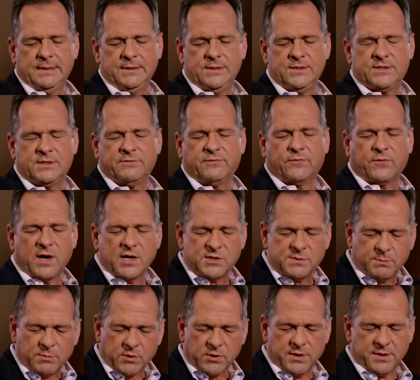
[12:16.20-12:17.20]
just a fresh
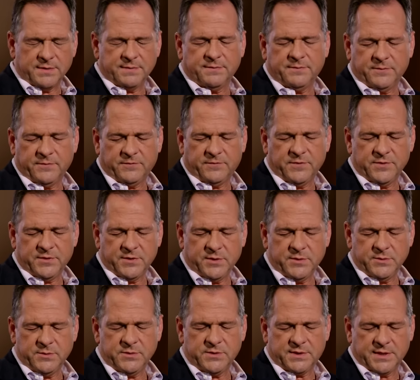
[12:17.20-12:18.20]
burden for
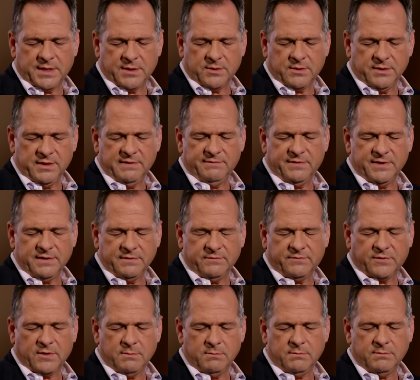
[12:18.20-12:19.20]
those that are living
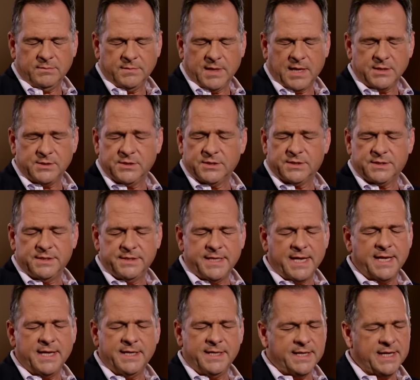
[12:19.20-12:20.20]
from not just
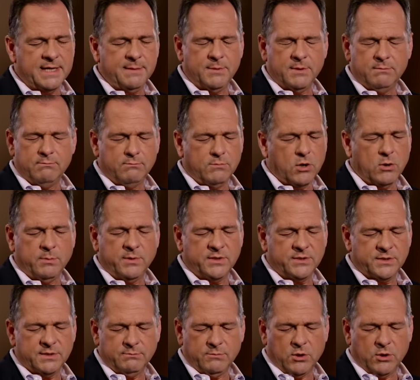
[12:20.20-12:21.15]
day to day, but moment to